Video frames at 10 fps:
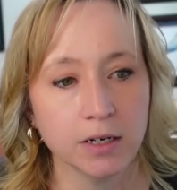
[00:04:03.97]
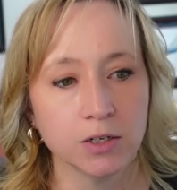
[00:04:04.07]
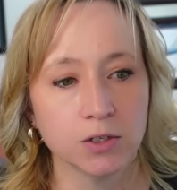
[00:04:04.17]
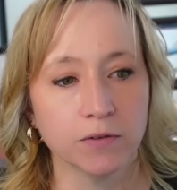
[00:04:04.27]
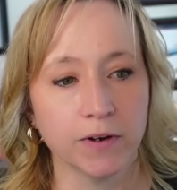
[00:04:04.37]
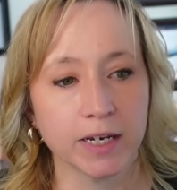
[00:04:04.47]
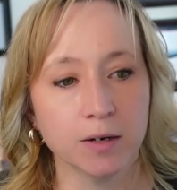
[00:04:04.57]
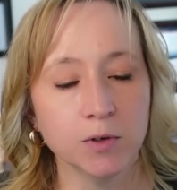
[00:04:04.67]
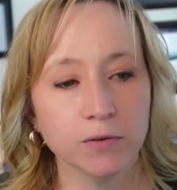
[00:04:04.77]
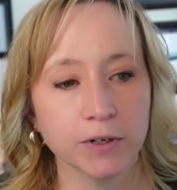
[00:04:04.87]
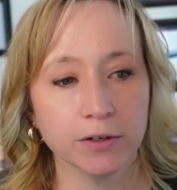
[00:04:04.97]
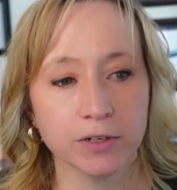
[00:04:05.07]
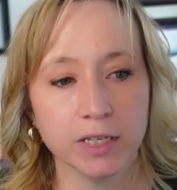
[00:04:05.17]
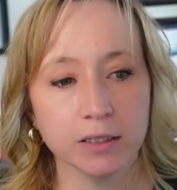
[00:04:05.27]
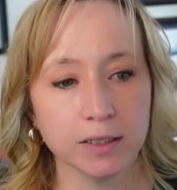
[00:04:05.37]
So if I come over to
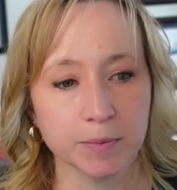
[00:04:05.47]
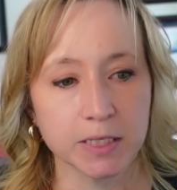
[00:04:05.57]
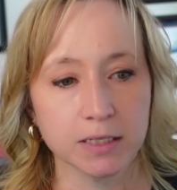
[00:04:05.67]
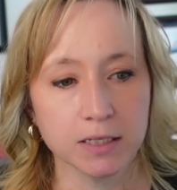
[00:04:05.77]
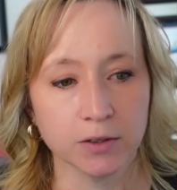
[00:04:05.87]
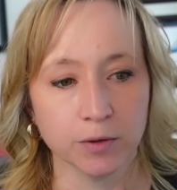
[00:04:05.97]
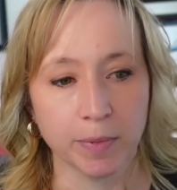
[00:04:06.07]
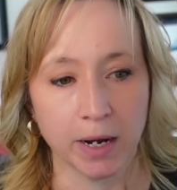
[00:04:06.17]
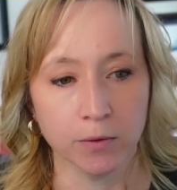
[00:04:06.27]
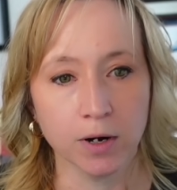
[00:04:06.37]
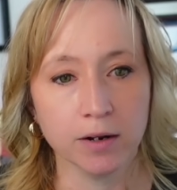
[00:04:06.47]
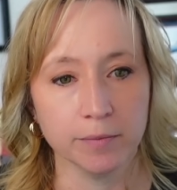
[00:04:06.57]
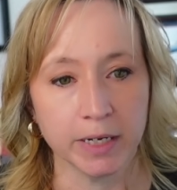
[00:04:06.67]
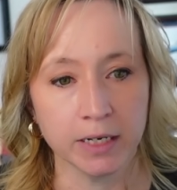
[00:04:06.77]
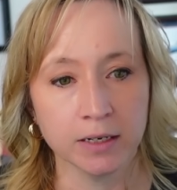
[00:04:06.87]
the ellipsis and go to Power
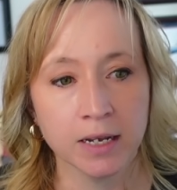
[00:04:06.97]
Automate,